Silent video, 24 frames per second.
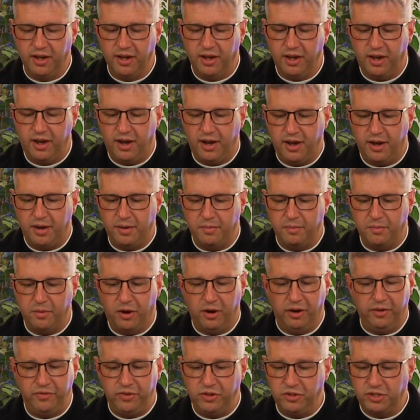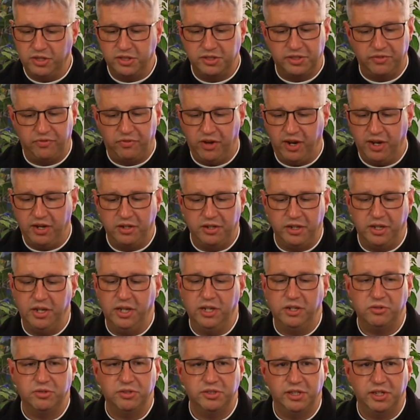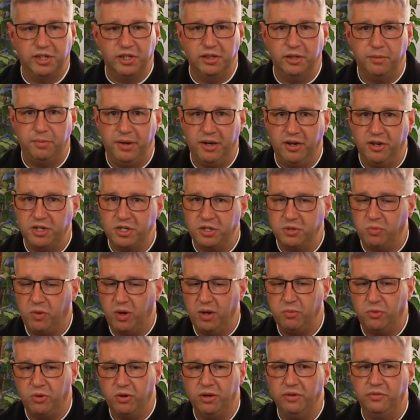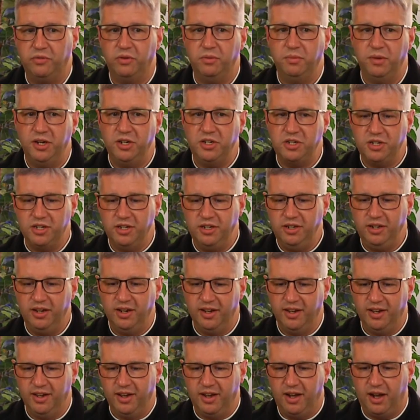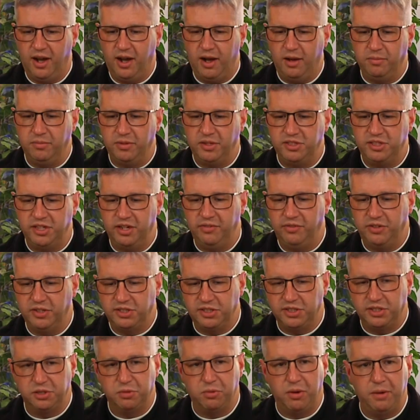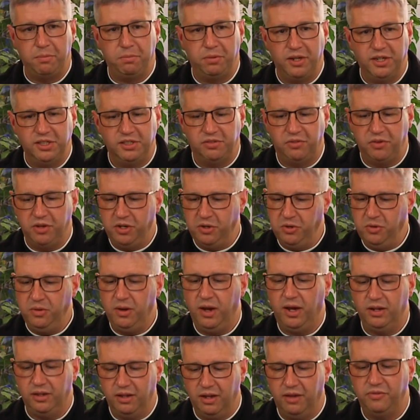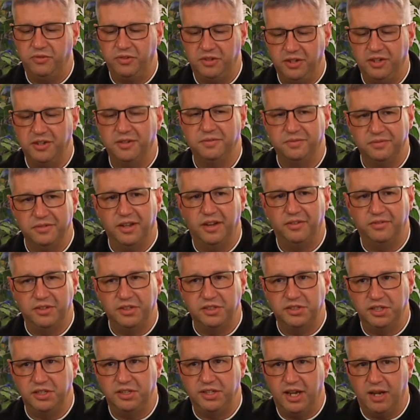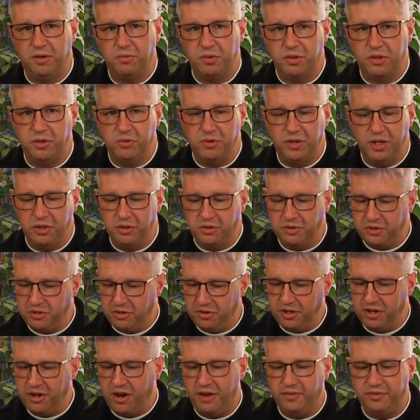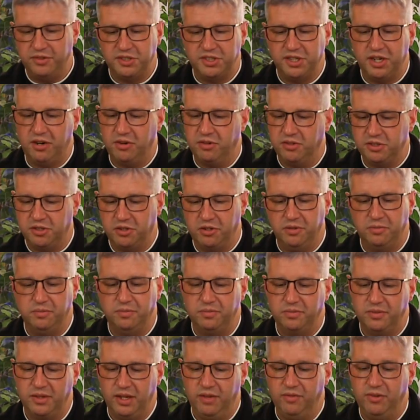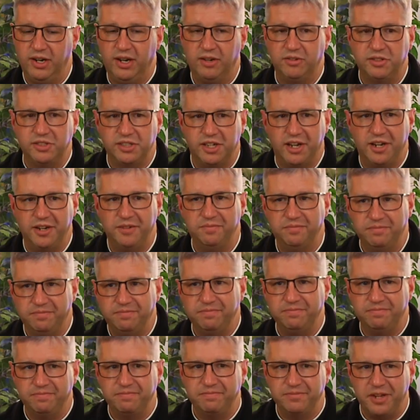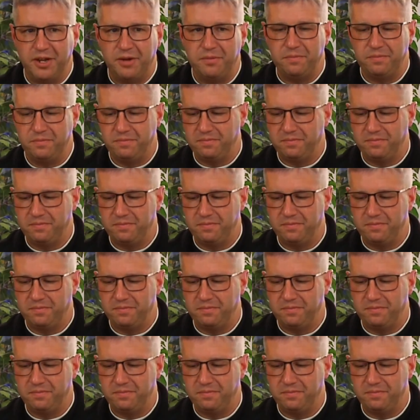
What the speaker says: or if you're just frankly interested in the parish and want more information to see if this is the right place for you, I'd love to sit down with you either during office hours or even outside. Yep.